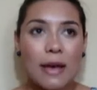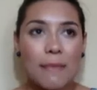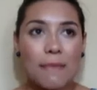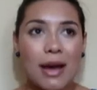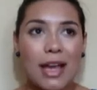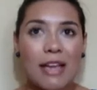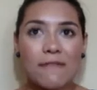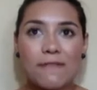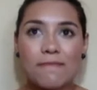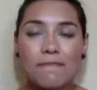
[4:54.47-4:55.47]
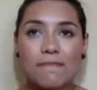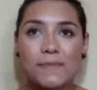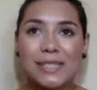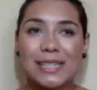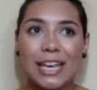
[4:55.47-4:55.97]
My
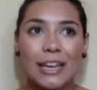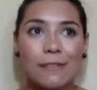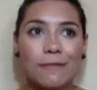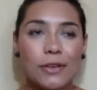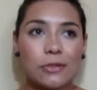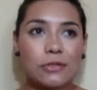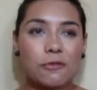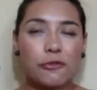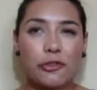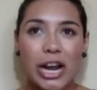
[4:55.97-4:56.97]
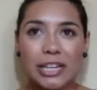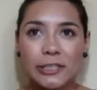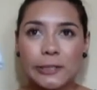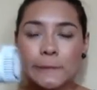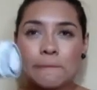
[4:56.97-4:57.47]
skin feels
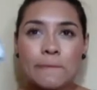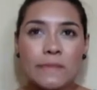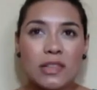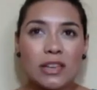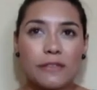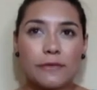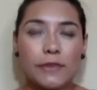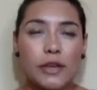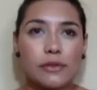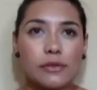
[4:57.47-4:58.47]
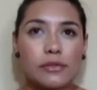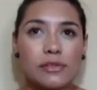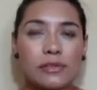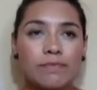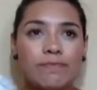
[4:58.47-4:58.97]
fresh. It feels